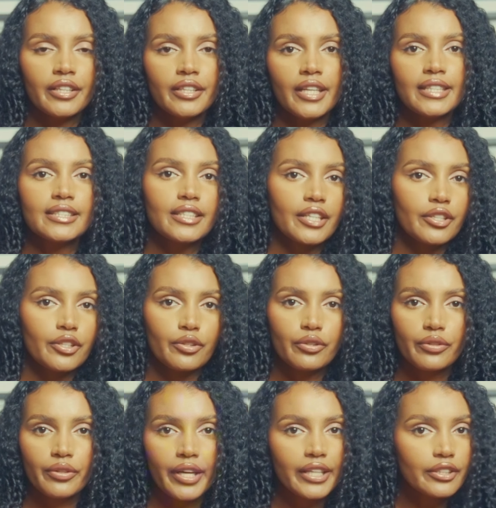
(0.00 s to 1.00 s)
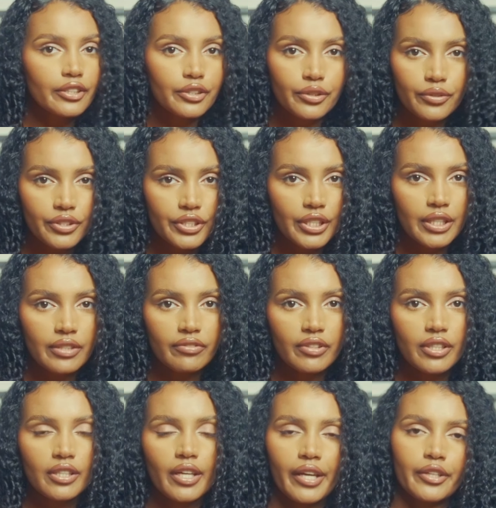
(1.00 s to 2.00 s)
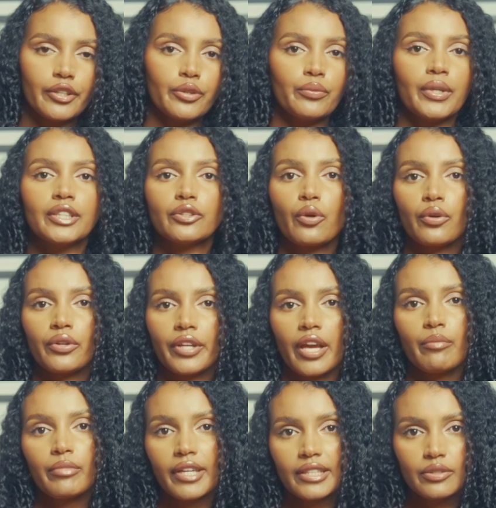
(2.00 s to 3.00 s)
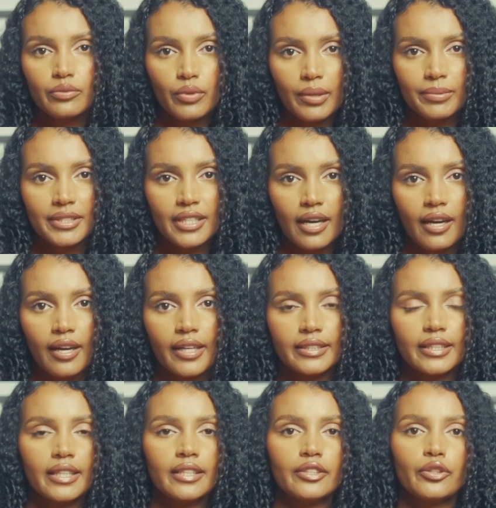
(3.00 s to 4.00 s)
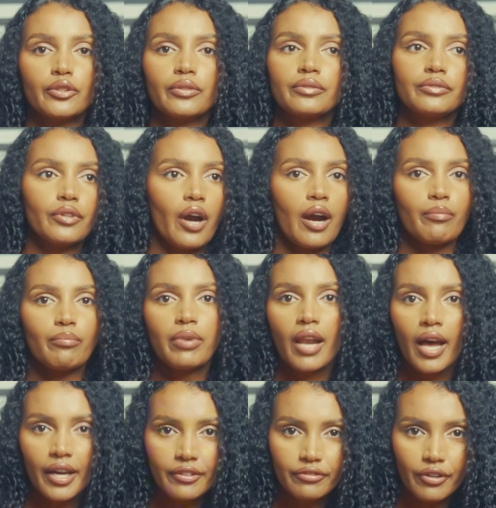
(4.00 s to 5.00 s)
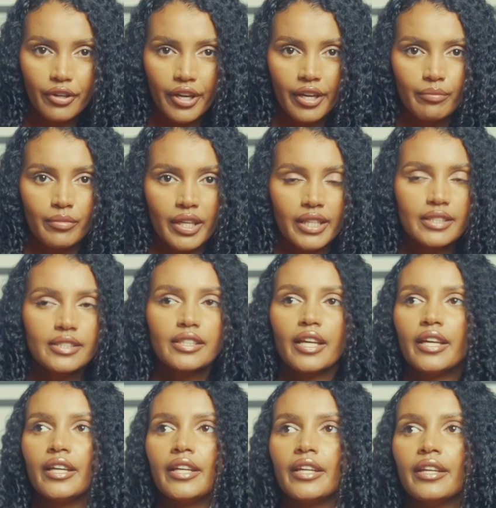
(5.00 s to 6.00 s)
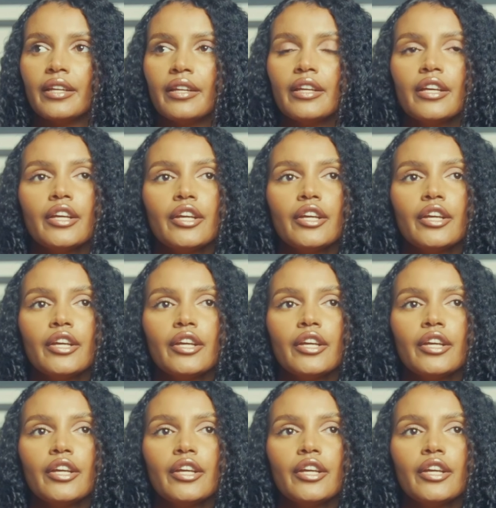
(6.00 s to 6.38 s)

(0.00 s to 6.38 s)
let's say you created your CV and you went on Emirates website and you applied for Emirates and